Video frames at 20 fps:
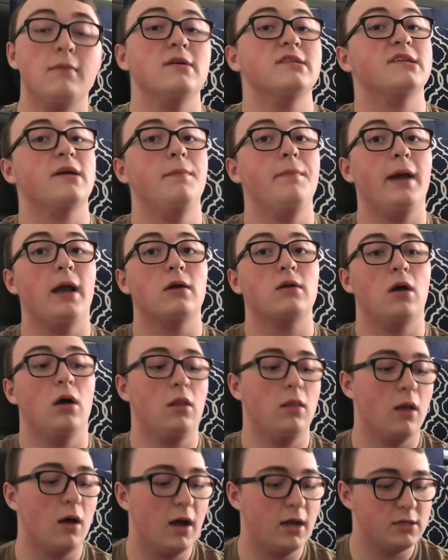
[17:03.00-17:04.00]
was compared a
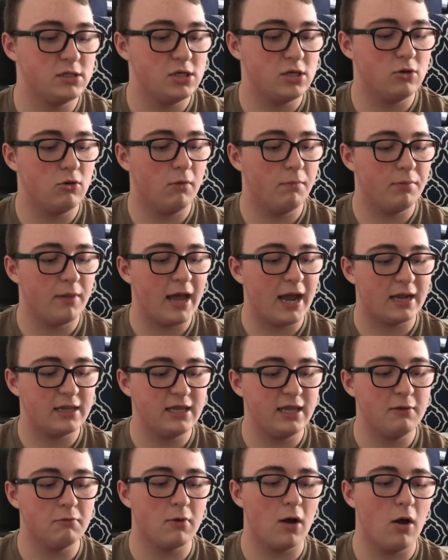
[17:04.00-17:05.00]
lot to Black
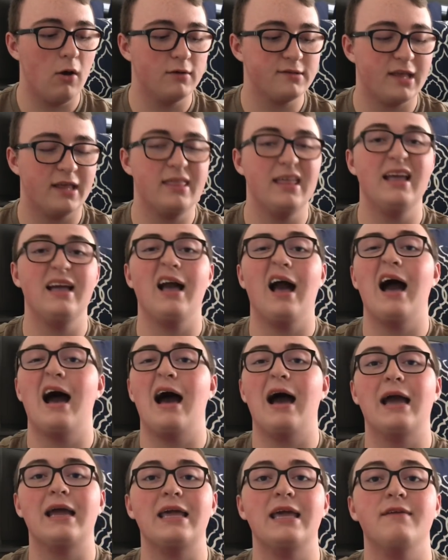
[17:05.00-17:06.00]
Tea Rose. I think
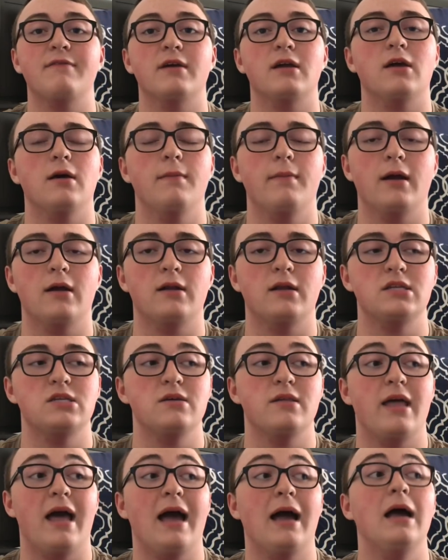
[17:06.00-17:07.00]
I even compared it
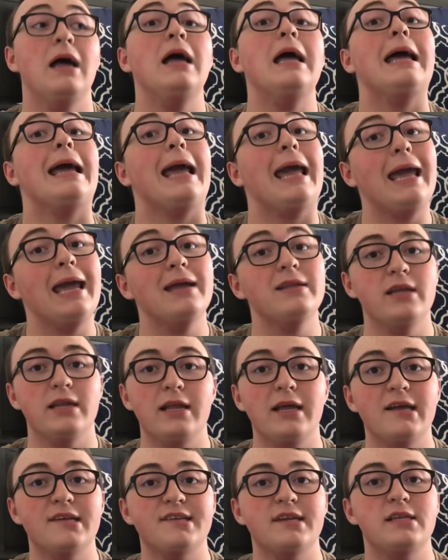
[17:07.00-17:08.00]
to that. And it
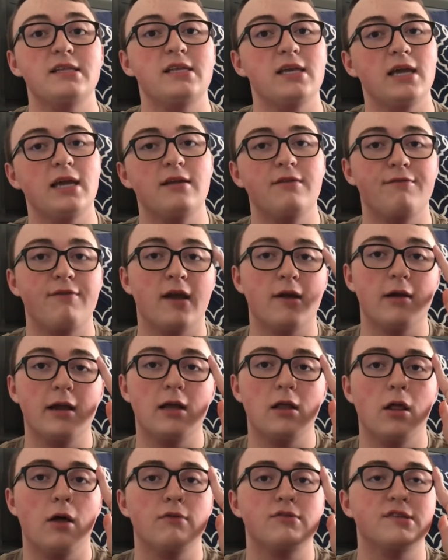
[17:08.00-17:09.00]
is indeed very
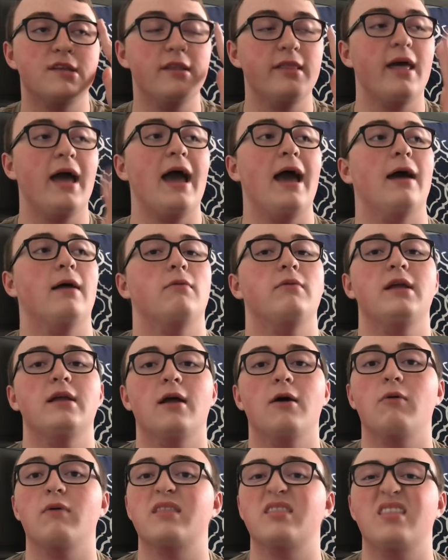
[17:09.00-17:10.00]
close to that, you
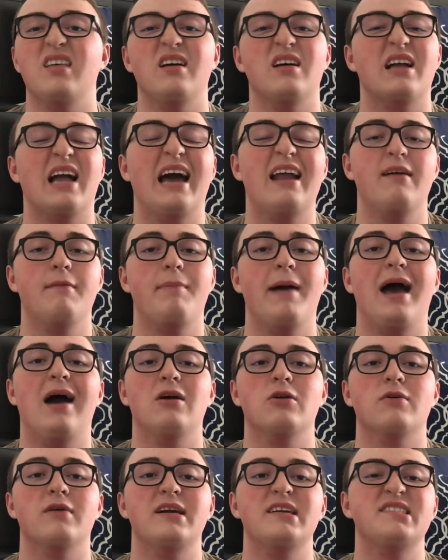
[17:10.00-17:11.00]
know, with the kind of
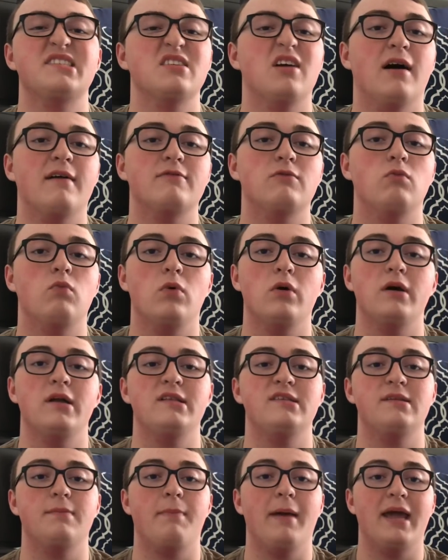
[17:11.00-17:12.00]
powdery, soft
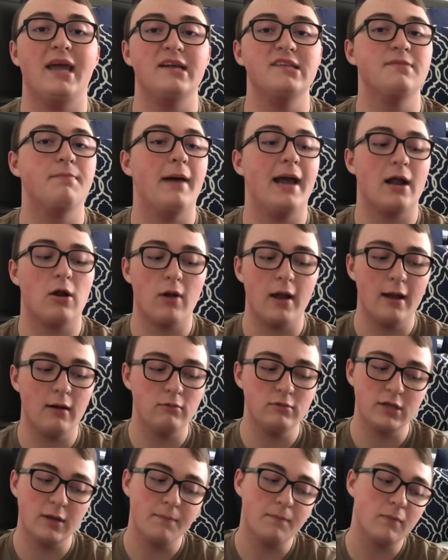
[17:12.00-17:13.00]
woods base
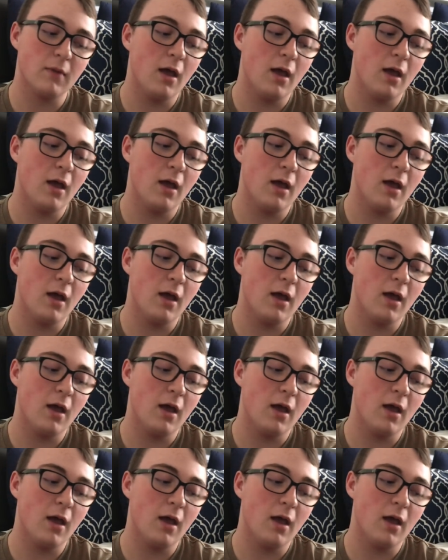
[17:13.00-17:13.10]
background.